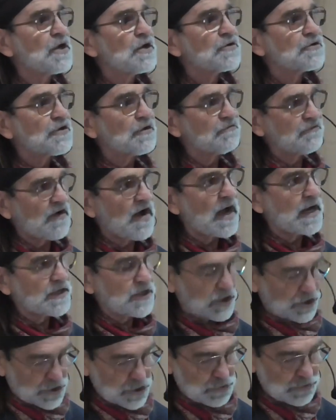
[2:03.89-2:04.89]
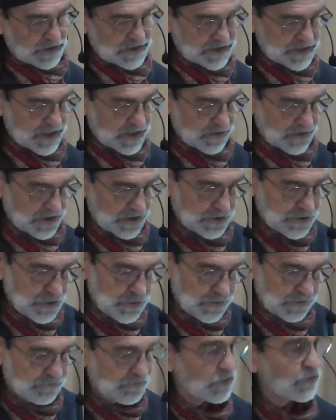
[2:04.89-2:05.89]
to find a Unitarian
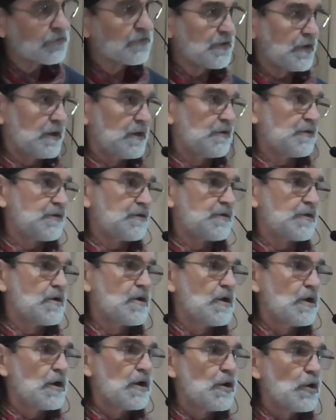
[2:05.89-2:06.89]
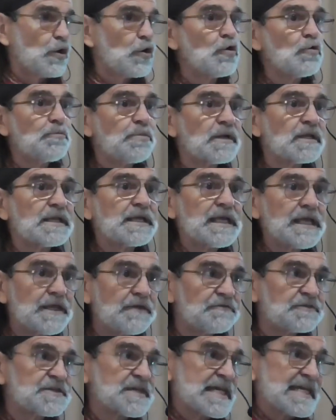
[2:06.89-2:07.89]
Universalist who
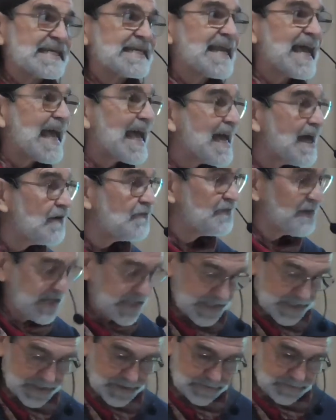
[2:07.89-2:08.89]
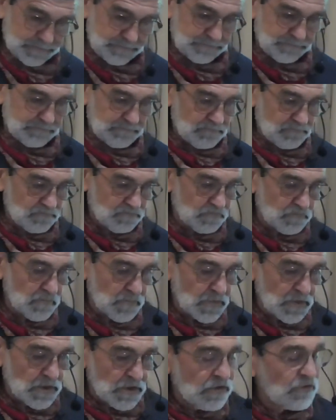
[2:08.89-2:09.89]
believes in heaven.
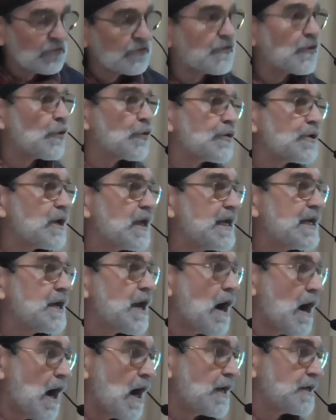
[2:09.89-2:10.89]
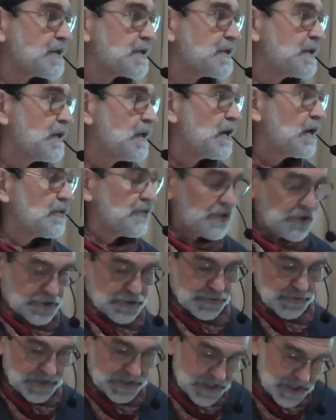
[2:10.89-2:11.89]
Certainly not the
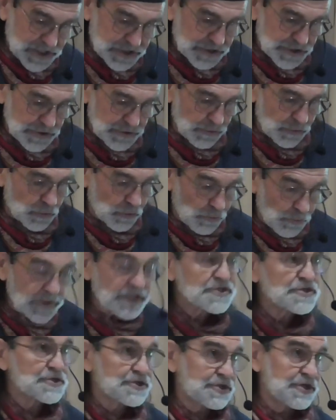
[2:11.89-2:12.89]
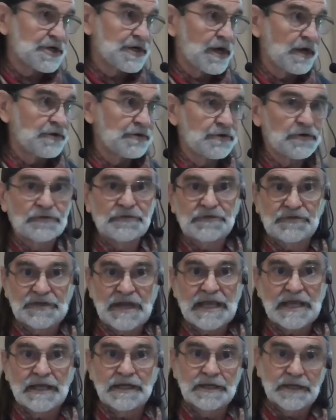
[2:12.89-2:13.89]
traditional Christian
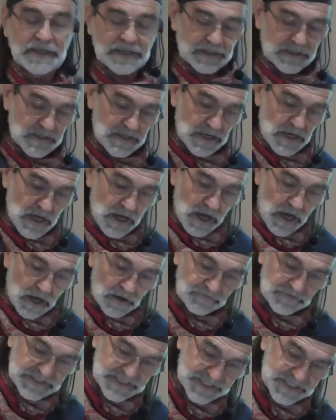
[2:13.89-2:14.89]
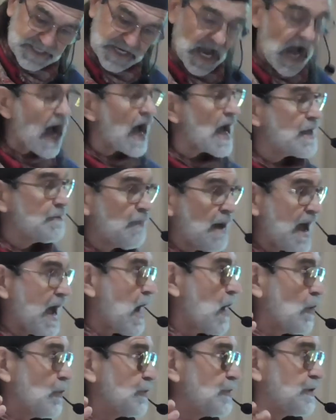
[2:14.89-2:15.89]
understanding of a
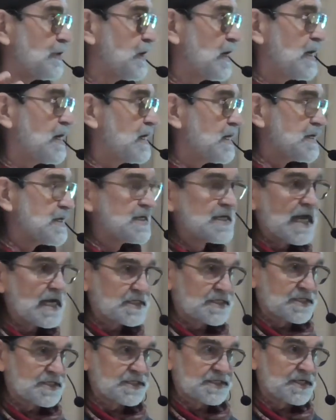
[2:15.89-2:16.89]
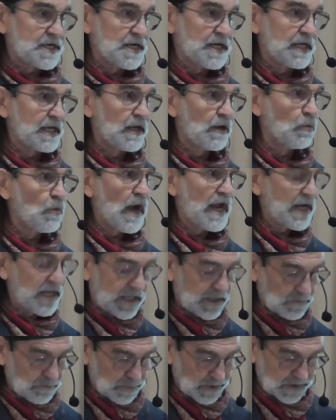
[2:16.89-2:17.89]
skybound destiny
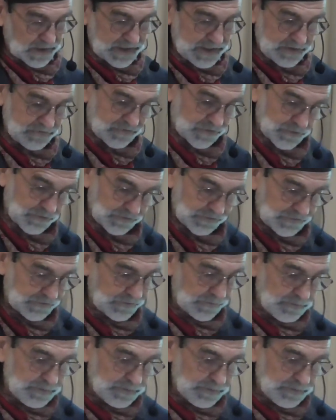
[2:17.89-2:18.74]
awaiting believers,